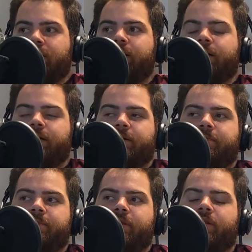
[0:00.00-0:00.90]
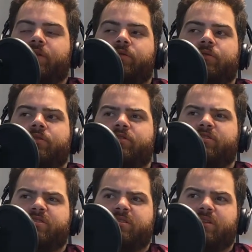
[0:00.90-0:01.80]
Then
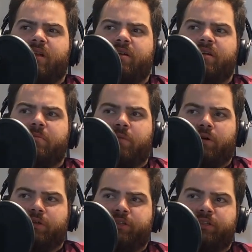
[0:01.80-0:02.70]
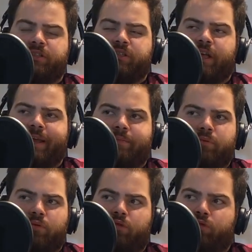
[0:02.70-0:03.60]
there's none in March,
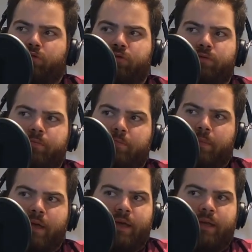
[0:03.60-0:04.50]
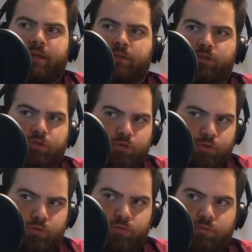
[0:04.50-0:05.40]
April, May,
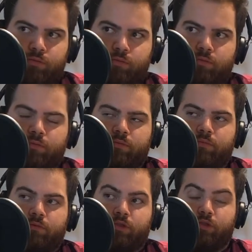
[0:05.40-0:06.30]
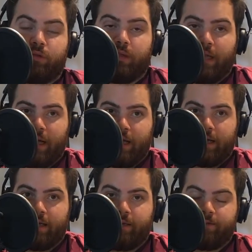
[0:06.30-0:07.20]
June,
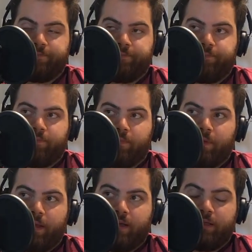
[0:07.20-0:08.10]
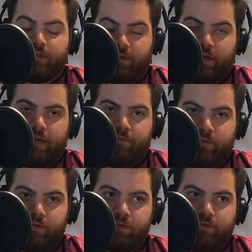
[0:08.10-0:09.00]
July is our
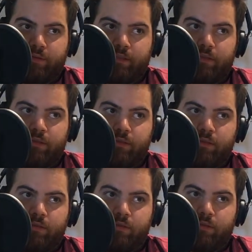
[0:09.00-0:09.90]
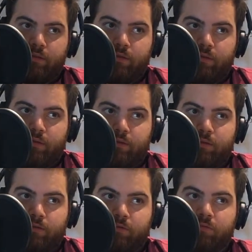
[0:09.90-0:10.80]
anniversary.
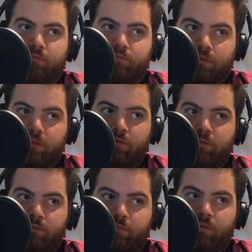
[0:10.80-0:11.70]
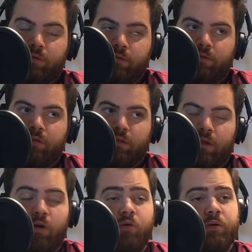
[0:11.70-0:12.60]
So there's
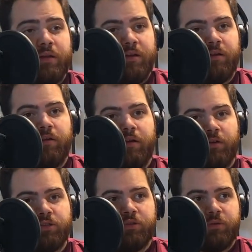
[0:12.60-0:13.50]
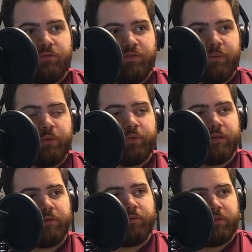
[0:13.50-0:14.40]
and also in
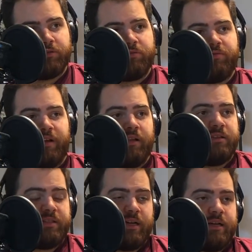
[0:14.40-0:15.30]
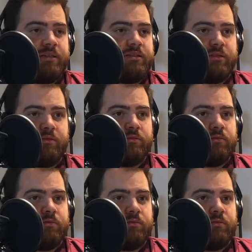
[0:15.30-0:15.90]
February there's Valentine's, and